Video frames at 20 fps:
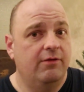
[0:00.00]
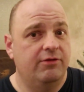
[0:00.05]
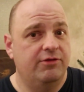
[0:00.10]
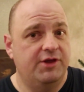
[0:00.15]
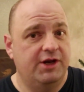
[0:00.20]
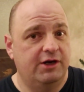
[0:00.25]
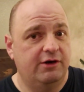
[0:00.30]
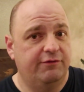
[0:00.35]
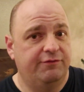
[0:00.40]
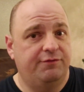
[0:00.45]

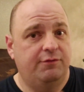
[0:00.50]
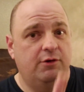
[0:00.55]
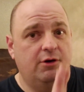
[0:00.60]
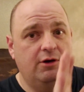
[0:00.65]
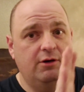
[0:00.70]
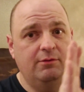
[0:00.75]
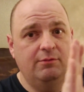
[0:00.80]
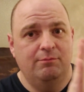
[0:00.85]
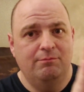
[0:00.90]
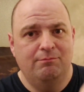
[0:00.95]

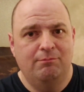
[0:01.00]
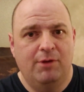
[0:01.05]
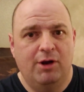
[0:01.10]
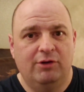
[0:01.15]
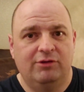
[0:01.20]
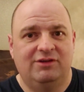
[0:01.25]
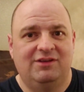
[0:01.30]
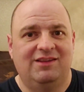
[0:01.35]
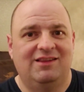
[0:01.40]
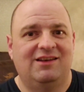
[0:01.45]
Therefore,
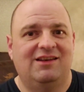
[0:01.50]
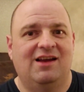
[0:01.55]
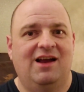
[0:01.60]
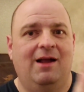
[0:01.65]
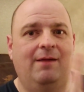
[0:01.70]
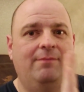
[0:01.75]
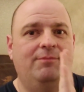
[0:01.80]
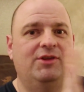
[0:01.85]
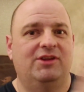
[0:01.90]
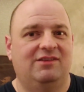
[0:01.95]
most of the
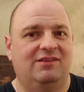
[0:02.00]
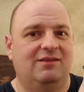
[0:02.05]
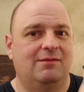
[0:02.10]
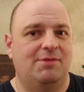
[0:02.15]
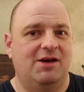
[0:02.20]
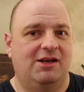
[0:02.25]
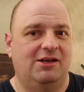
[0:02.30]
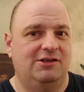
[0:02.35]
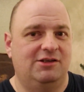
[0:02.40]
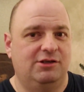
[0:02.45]
time, this is
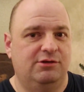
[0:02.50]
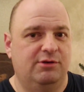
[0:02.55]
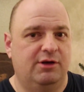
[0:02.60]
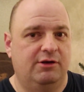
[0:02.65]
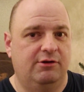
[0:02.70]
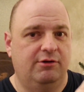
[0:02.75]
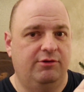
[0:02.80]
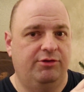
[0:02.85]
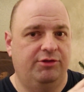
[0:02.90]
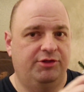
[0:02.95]
about a
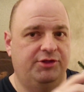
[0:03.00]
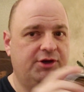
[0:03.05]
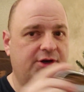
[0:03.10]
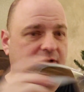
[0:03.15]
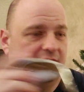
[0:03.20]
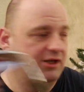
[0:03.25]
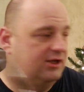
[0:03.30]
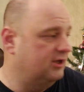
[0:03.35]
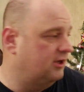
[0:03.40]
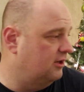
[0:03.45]

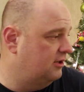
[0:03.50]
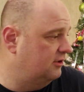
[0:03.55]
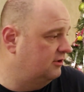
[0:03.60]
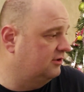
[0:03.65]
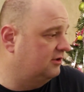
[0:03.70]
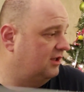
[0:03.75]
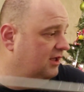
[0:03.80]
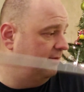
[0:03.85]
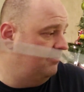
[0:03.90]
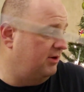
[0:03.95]

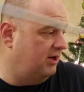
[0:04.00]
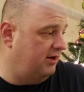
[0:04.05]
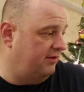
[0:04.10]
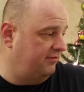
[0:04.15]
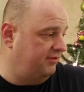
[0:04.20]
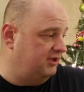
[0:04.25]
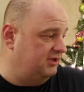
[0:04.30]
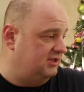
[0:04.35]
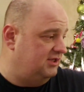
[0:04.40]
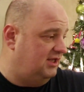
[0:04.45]
230-yard club off the